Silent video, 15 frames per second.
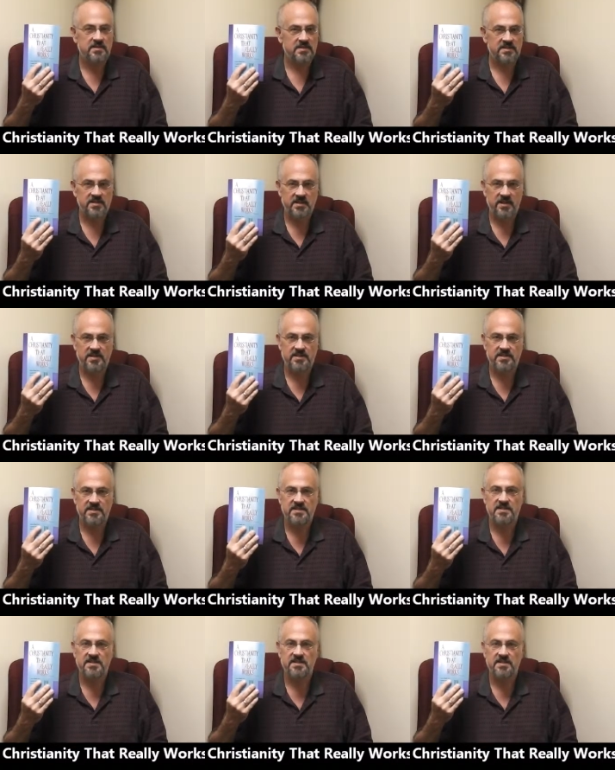
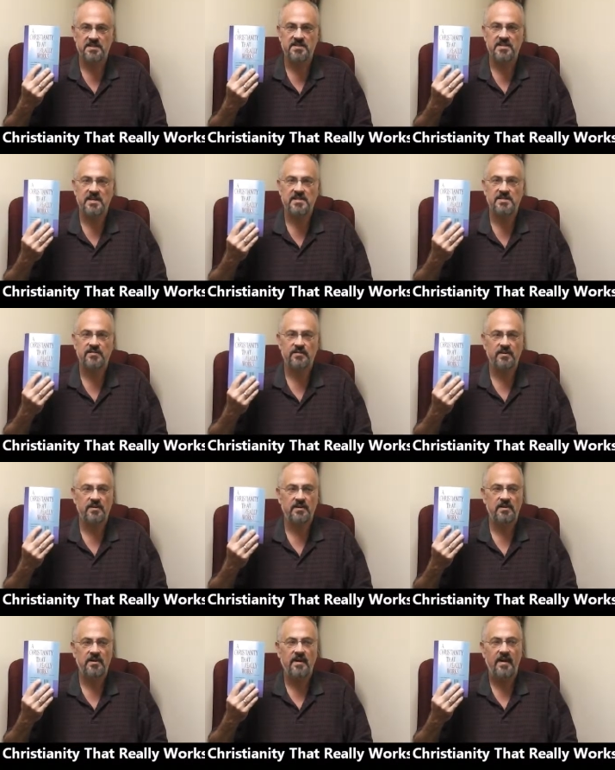discusses
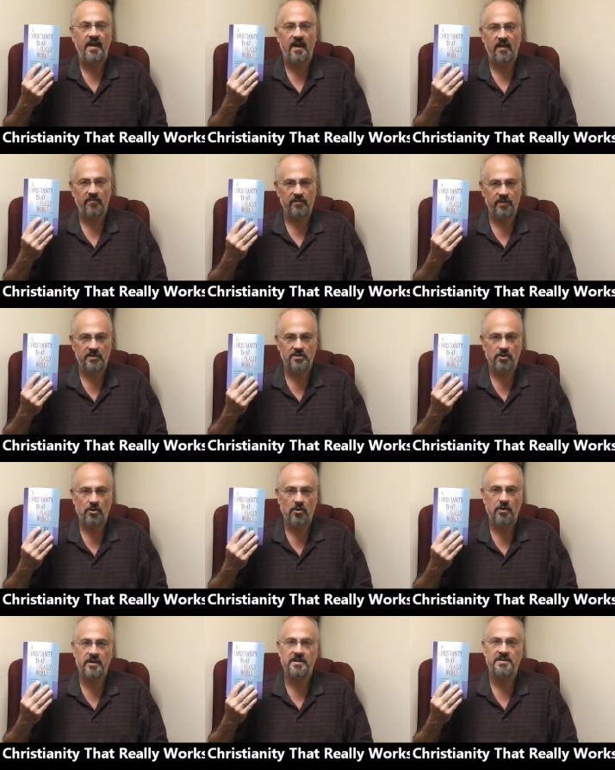successful and
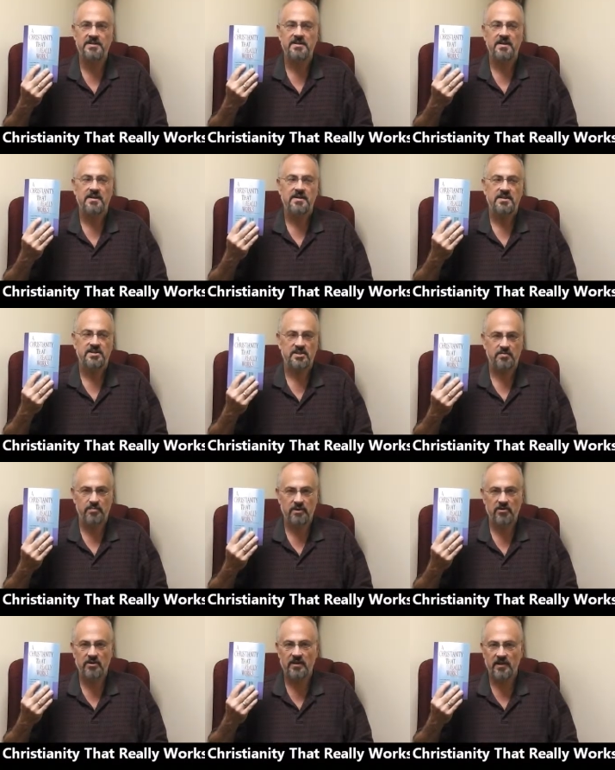victorious,
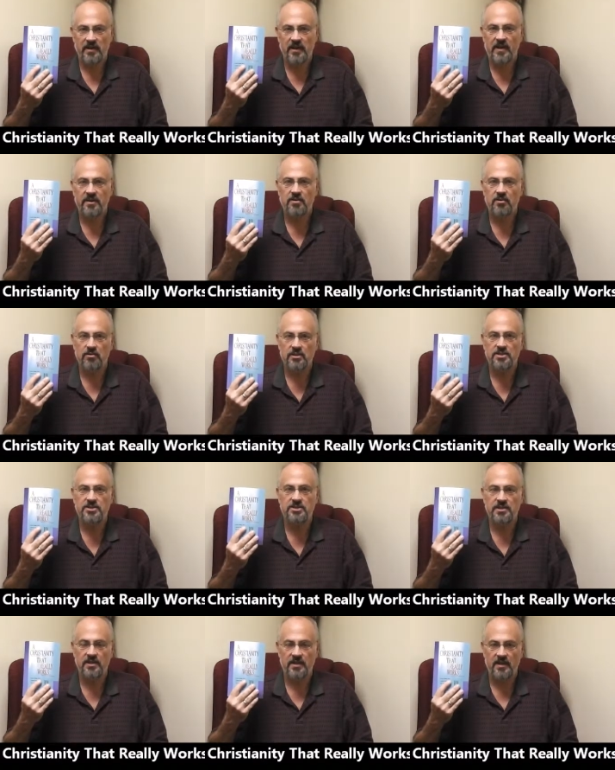spirit led
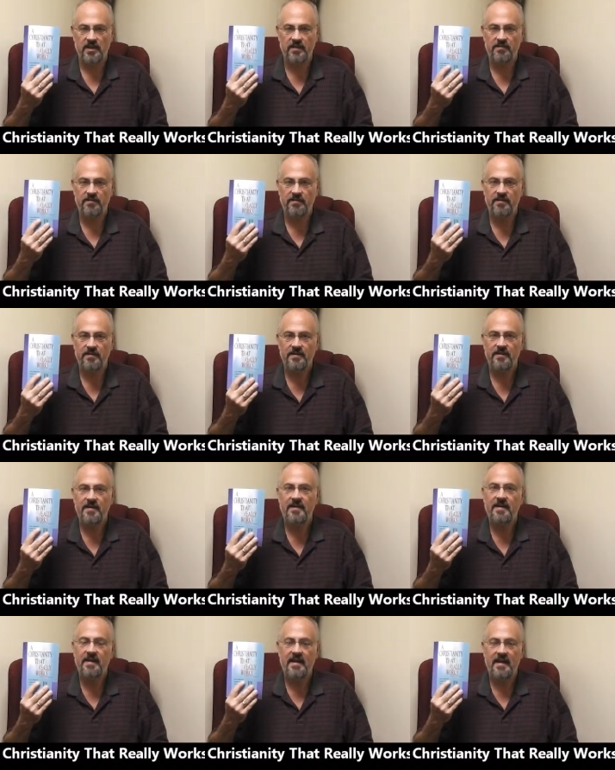Christian life,
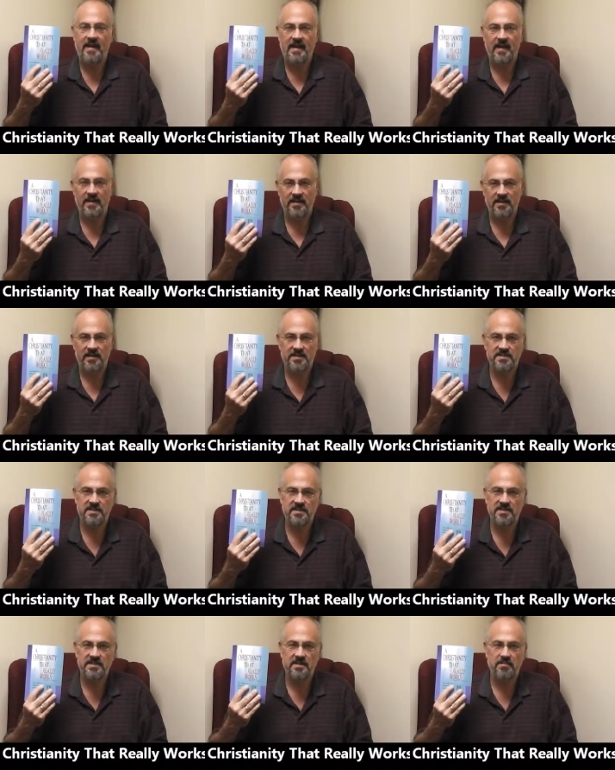and it is
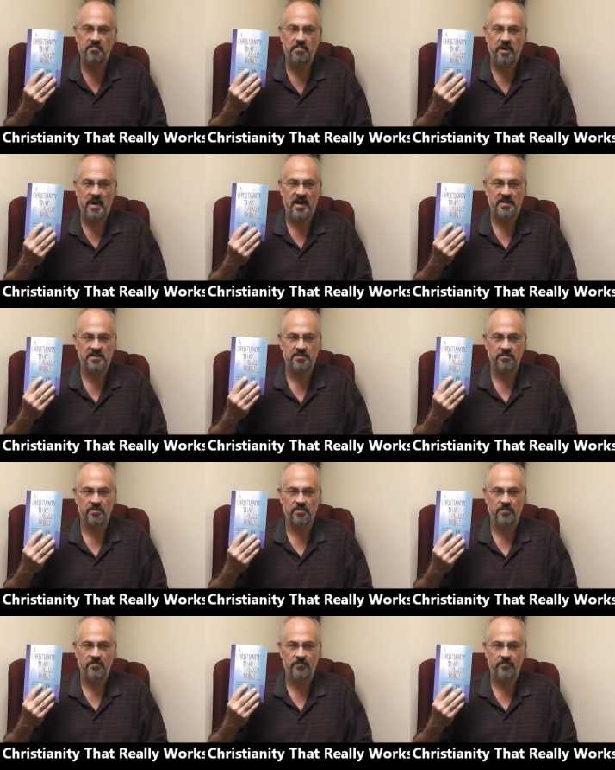indeed
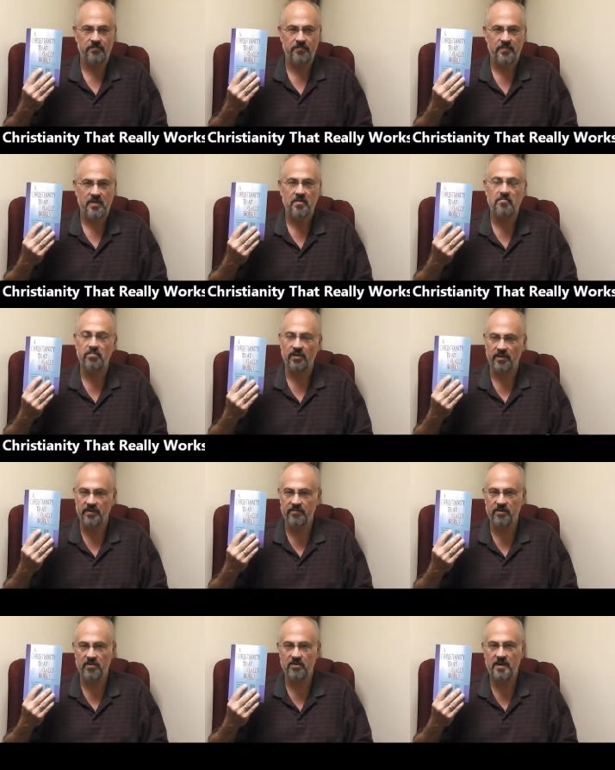possible.
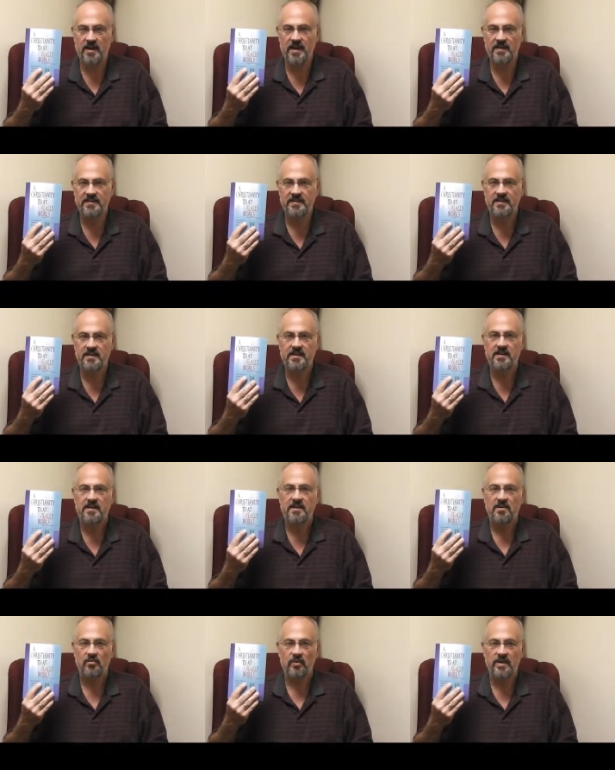Believe it or not,
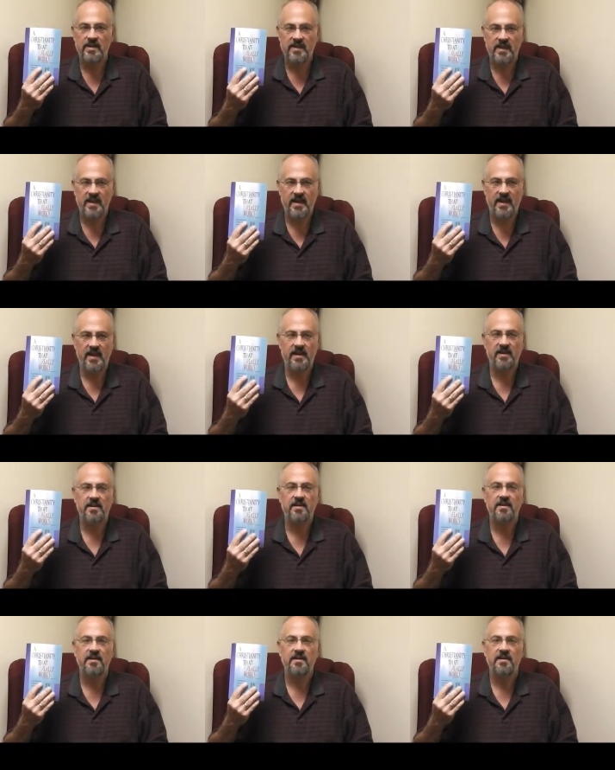we
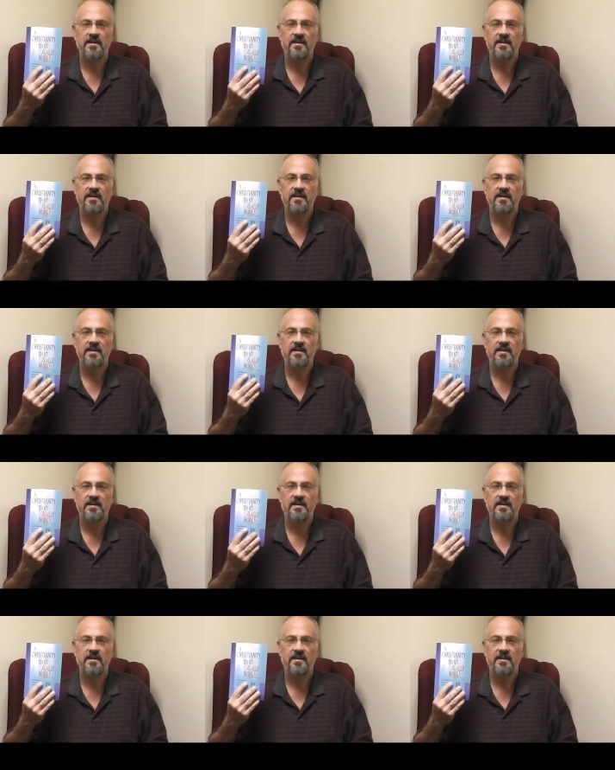can,